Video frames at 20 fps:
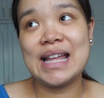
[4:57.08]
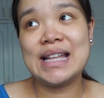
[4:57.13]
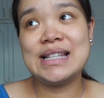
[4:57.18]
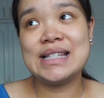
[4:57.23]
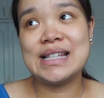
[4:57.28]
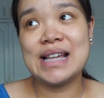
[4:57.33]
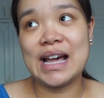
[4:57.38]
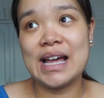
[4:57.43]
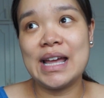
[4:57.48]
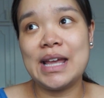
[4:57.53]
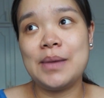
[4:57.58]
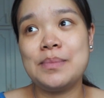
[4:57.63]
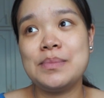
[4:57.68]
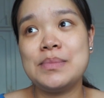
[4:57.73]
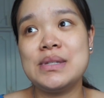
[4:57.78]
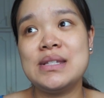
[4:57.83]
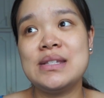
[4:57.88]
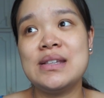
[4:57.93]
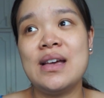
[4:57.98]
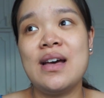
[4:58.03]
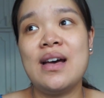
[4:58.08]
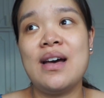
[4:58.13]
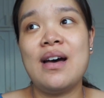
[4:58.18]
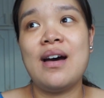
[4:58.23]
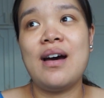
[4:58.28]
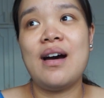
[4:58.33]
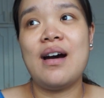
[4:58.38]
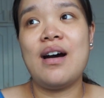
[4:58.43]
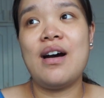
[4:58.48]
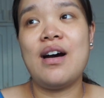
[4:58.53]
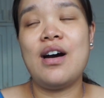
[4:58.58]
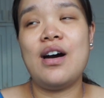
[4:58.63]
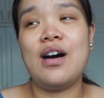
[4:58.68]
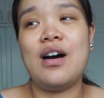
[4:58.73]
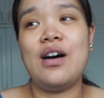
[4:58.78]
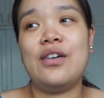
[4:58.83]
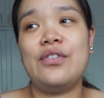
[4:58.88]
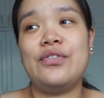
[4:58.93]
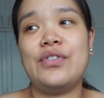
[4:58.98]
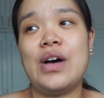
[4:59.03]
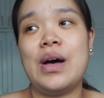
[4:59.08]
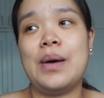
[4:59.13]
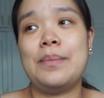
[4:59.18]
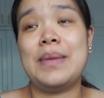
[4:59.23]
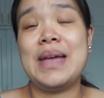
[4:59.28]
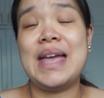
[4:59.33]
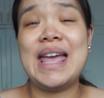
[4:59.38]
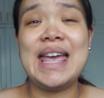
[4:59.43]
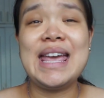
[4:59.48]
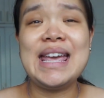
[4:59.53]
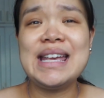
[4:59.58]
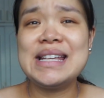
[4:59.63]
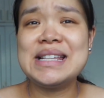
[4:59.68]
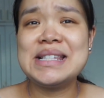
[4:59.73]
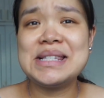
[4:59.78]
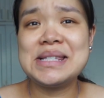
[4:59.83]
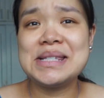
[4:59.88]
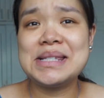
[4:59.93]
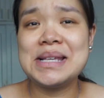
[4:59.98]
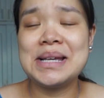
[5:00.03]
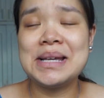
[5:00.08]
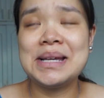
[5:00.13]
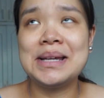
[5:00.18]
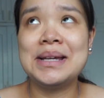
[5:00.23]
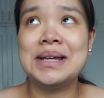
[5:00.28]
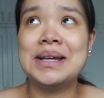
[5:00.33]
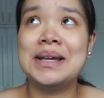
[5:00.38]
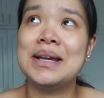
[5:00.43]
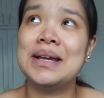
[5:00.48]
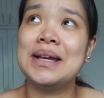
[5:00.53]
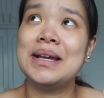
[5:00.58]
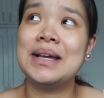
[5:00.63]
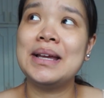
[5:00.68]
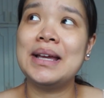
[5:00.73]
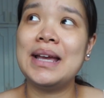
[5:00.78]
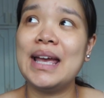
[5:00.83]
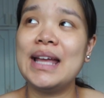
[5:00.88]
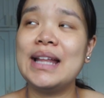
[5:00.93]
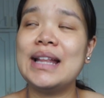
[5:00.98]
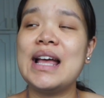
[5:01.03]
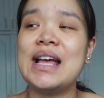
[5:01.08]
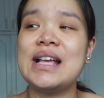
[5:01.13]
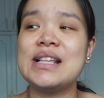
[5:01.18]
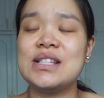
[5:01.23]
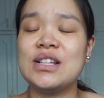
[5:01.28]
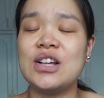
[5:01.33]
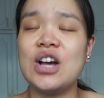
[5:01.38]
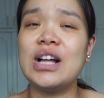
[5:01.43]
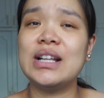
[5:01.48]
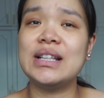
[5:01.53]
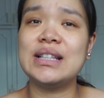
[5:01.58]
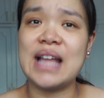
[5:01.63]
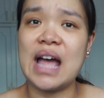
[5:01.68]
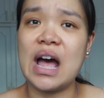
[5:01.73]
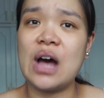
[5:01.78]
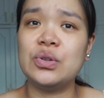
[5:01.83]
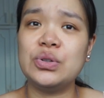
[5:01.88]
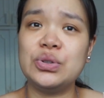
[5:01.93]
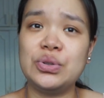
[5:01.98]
times of aches it has gone down